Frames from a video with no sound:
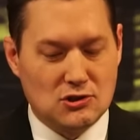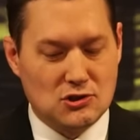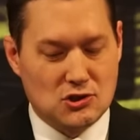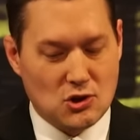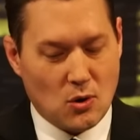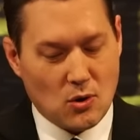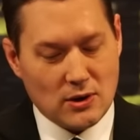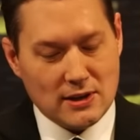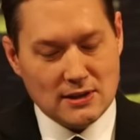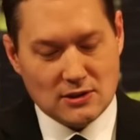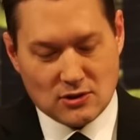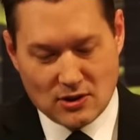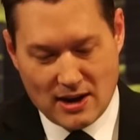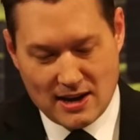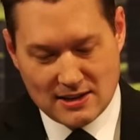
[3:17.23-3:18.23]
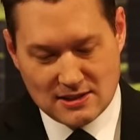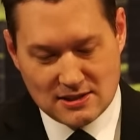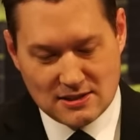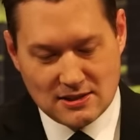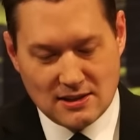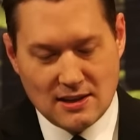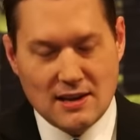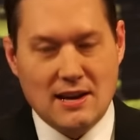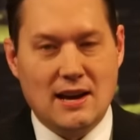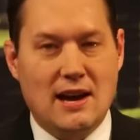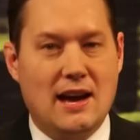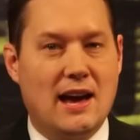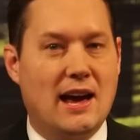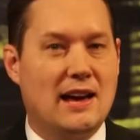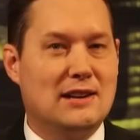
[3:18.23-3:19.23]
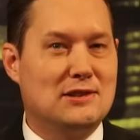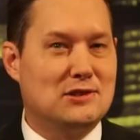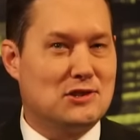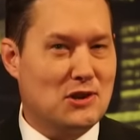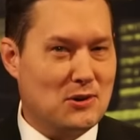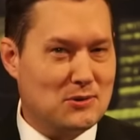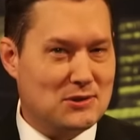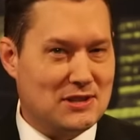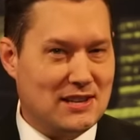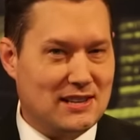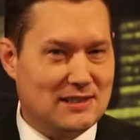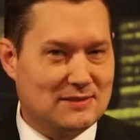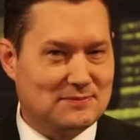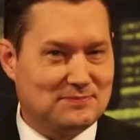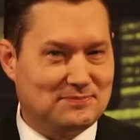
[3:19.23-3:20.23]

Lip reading: Jordan, Grace, and Josie.